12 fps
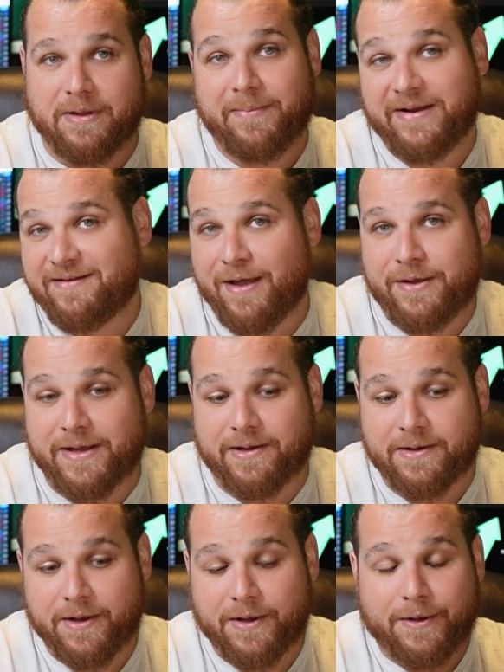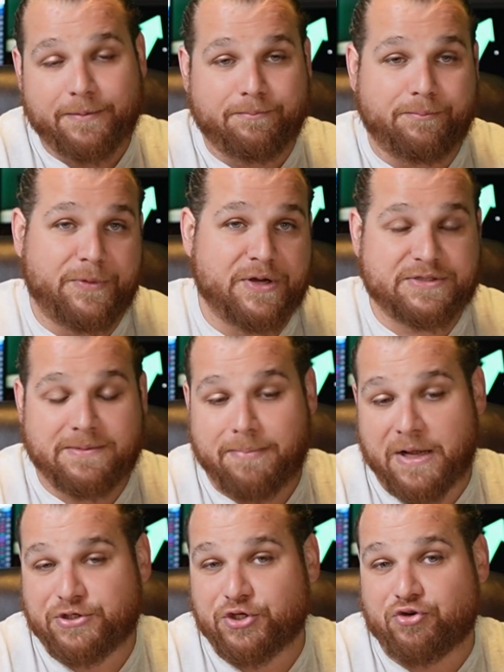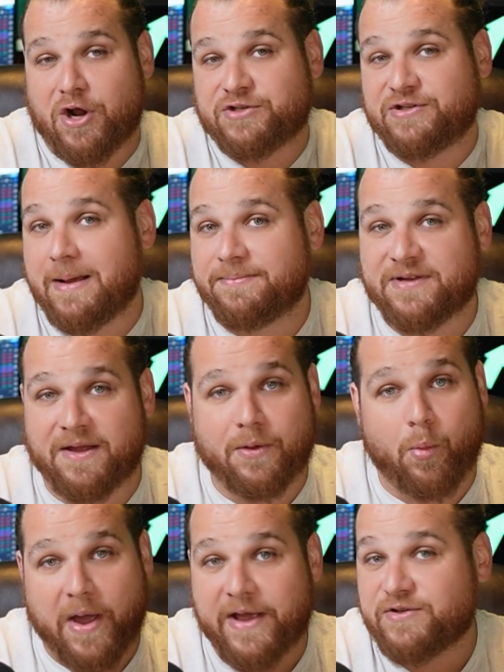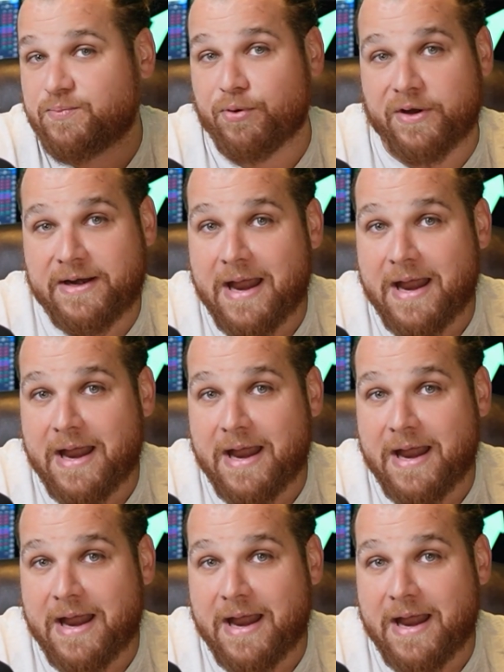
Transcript: let me tell you, there's a bunch of truck stops on the way. It's pretty